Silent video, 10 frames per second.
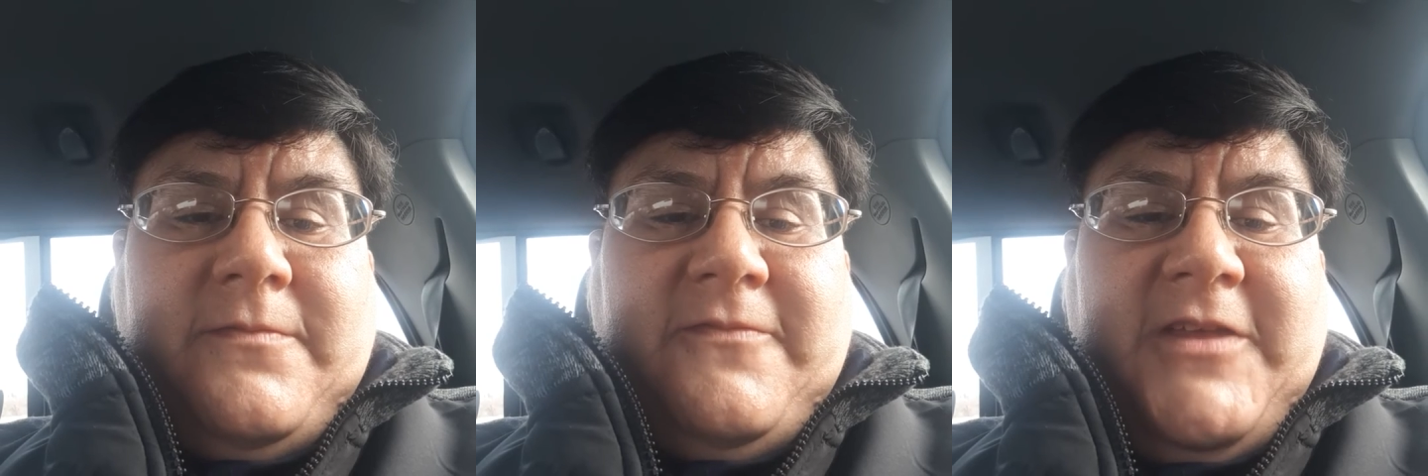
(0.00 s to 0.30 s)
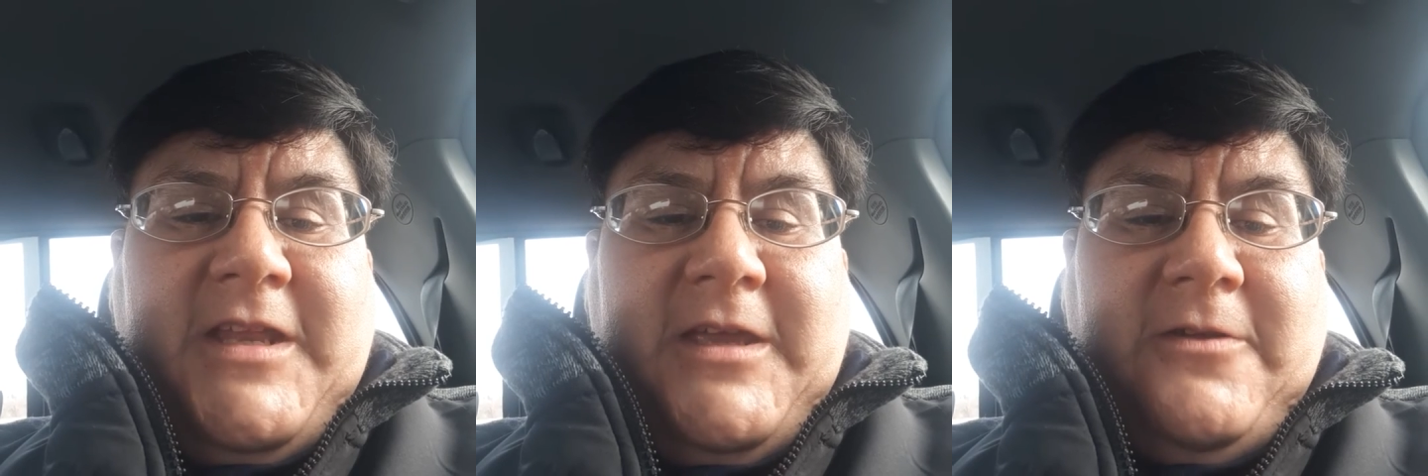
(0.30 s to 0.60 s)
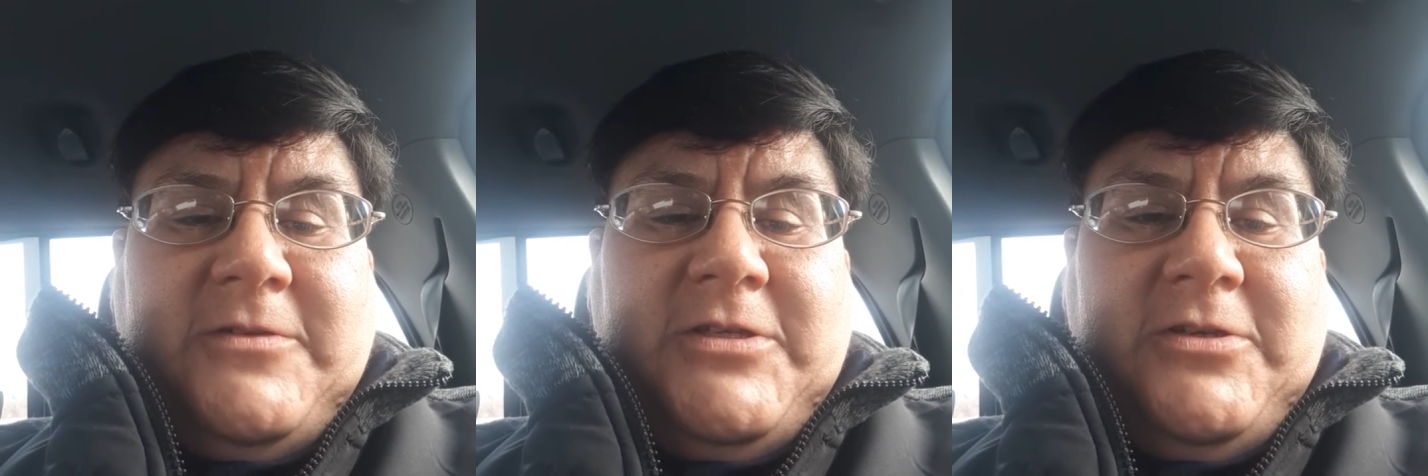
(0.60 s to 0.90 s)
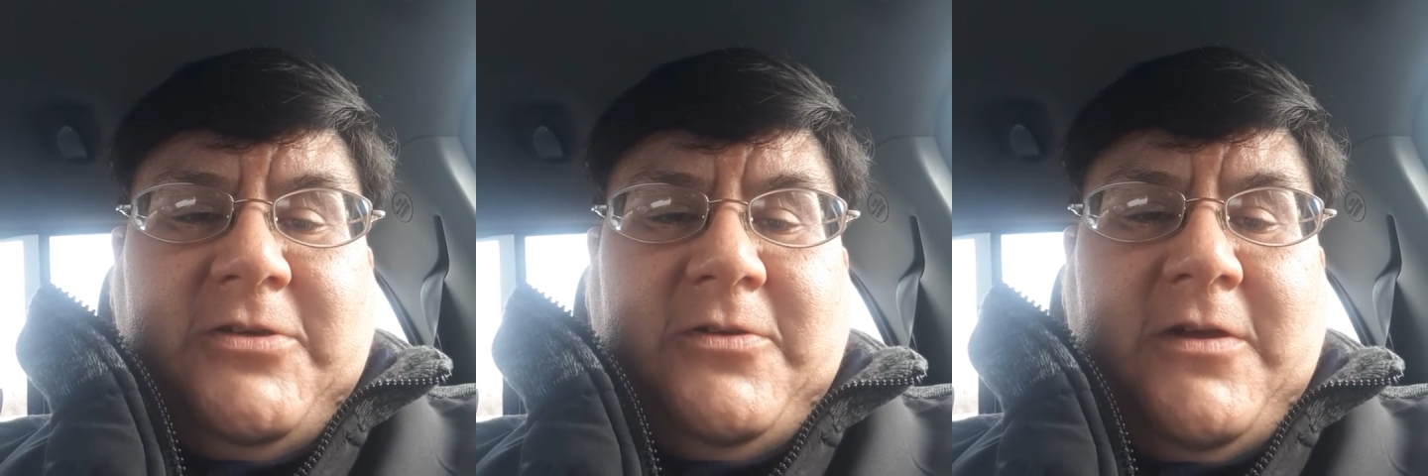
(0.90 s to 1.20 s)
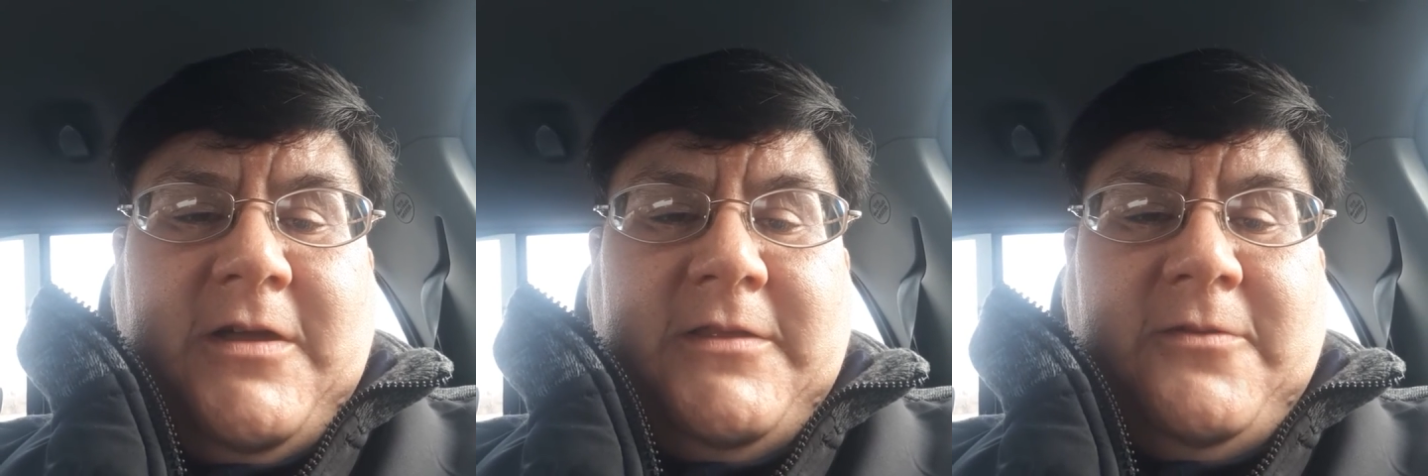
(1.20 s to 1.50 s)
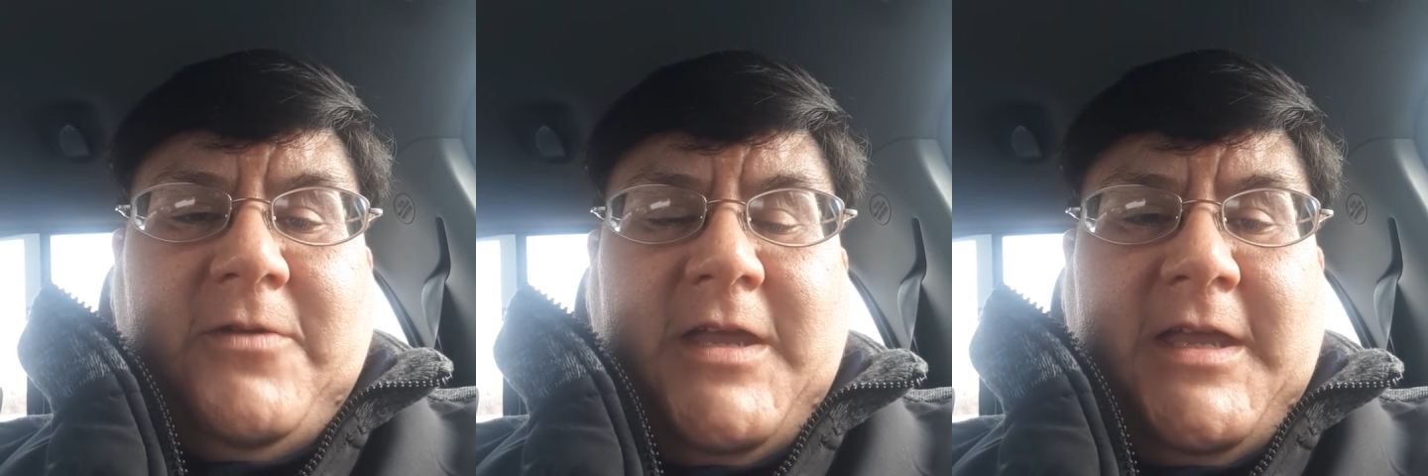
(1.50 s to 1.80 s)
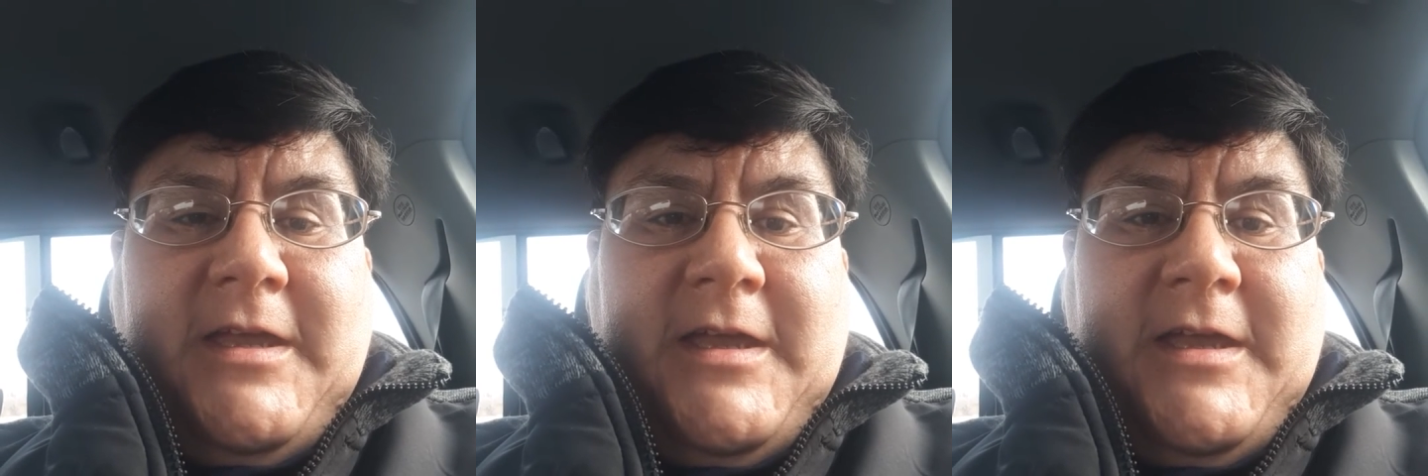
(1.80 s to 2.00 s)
video too on the way.